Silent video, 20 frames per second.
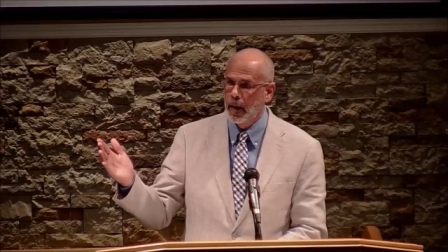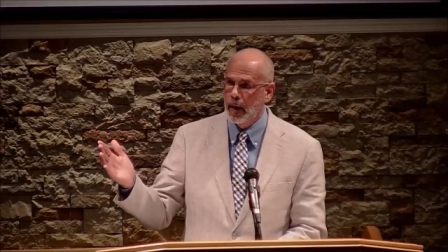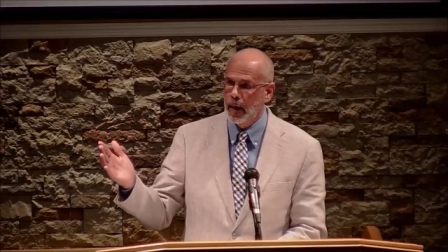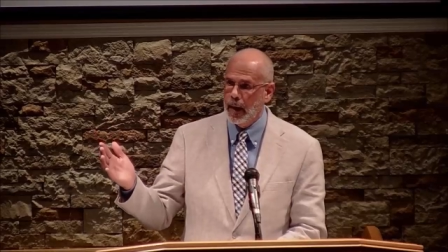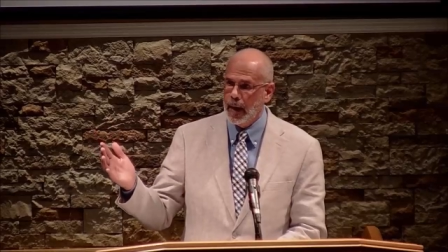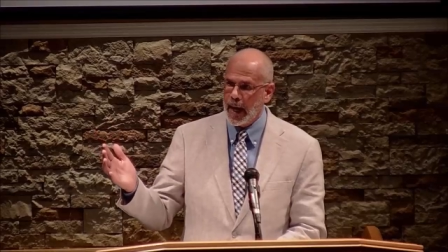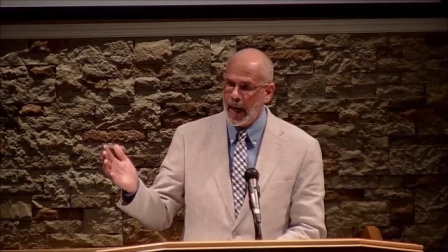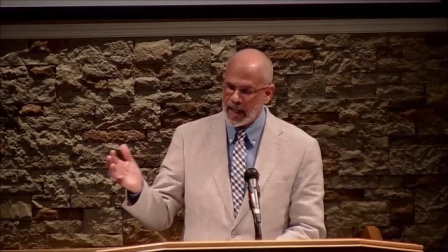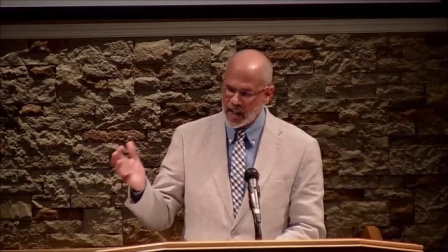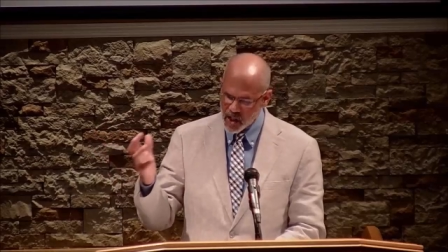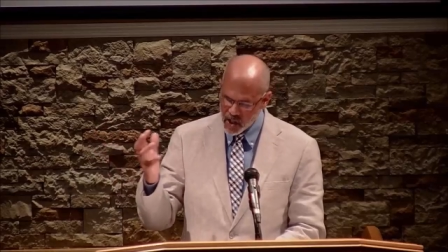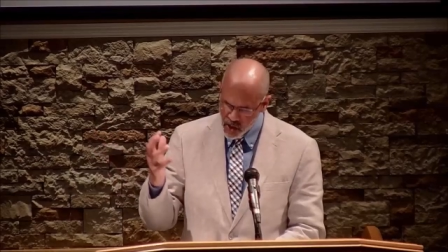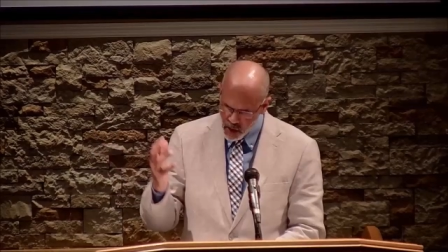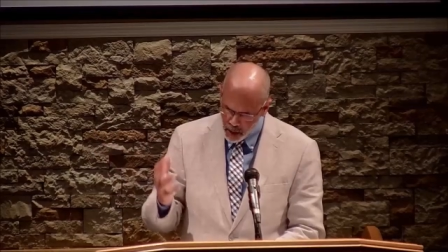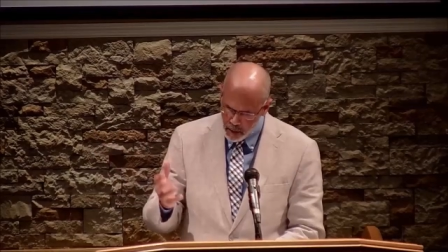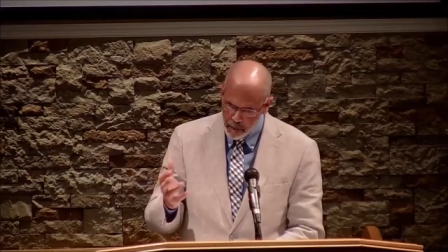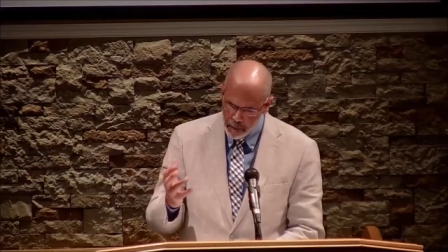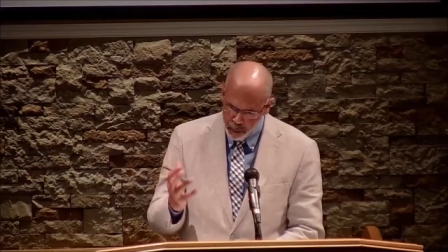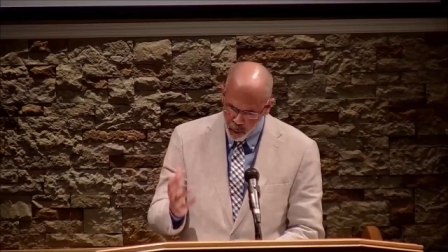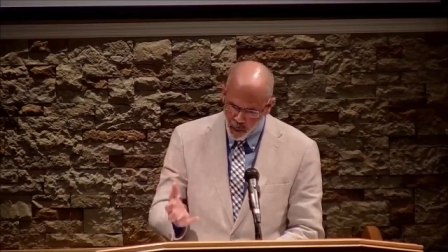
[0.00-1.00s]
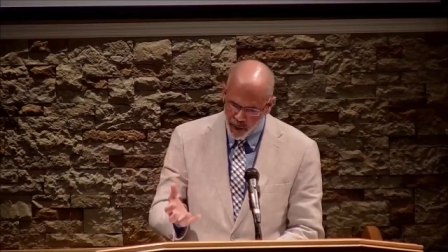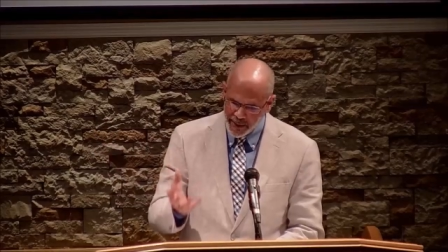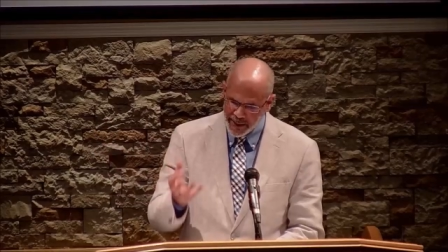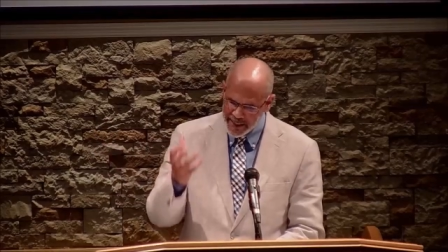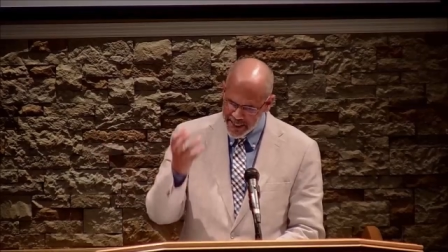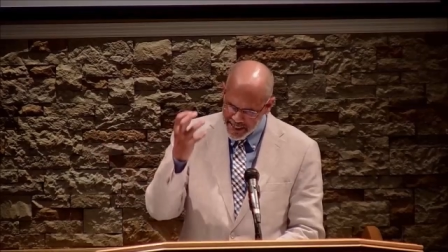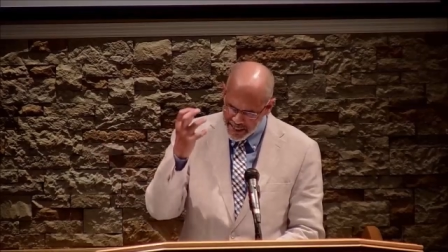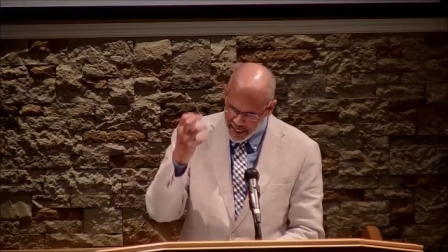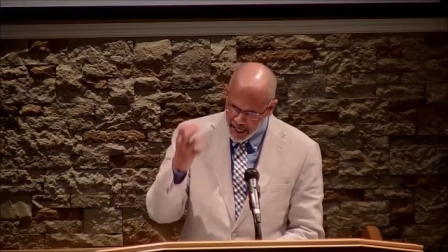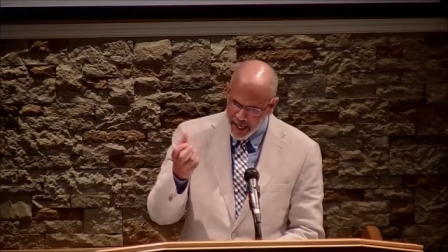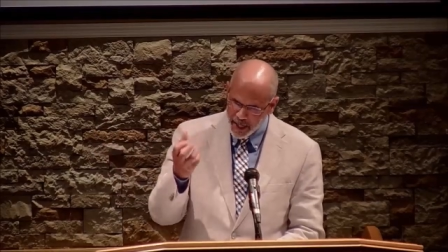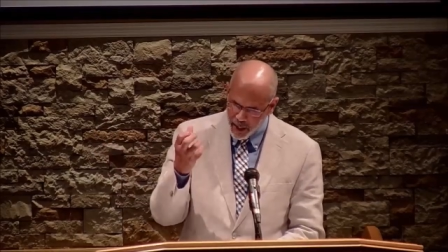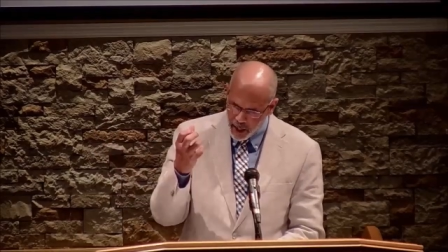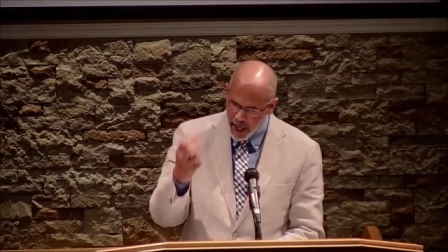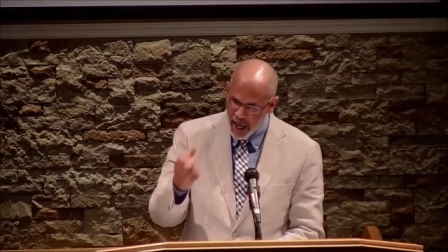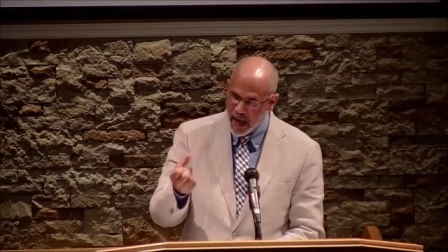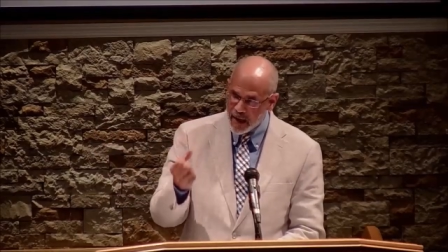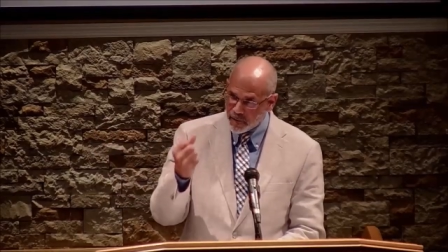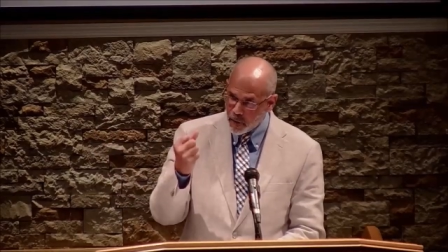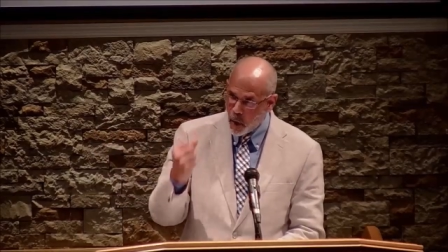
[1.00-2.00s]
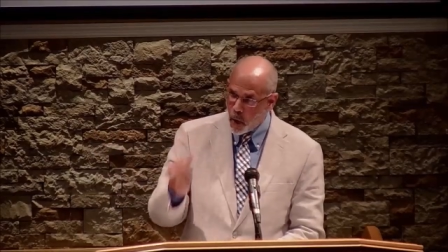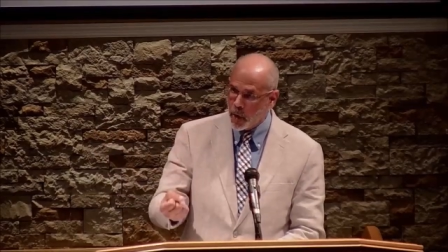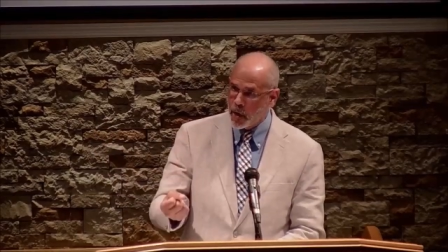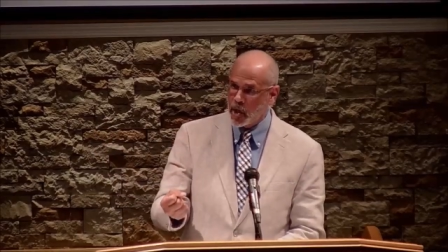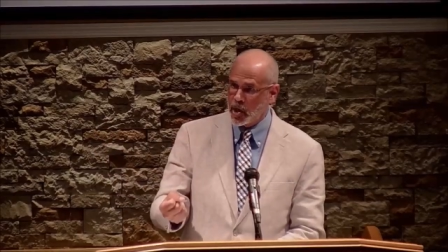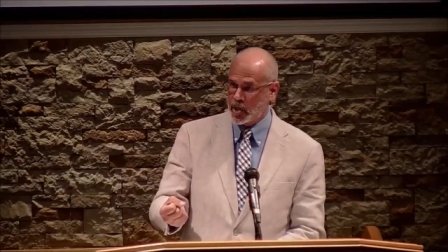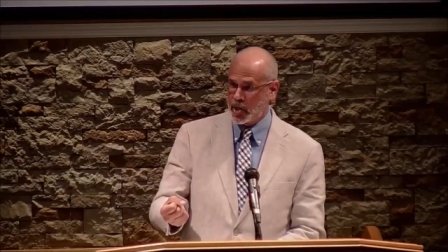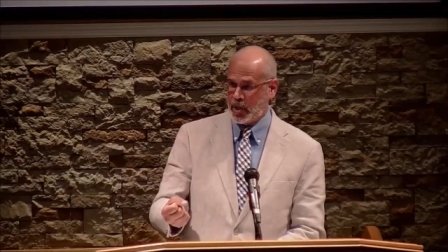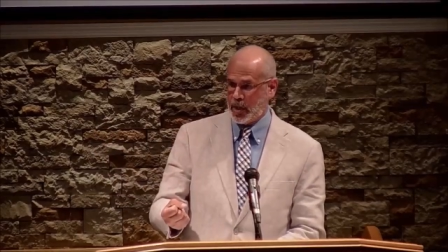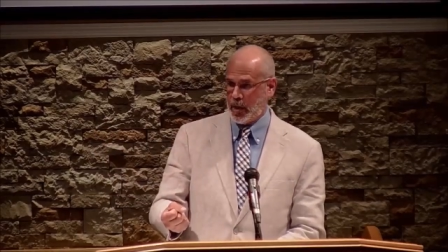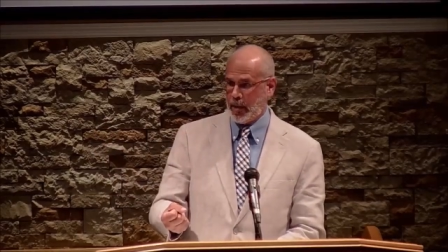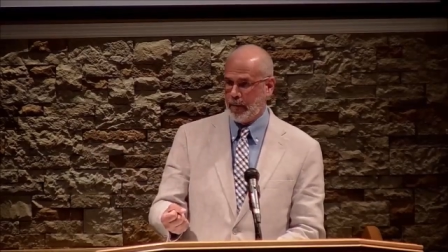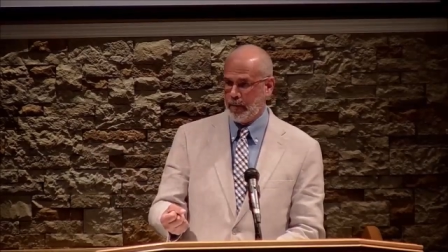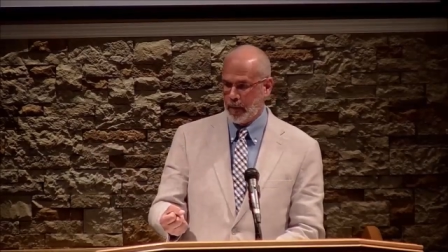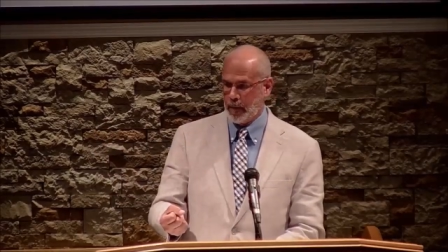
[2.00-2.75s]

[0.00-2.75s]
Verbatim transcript: At some point, he's got to have ownership.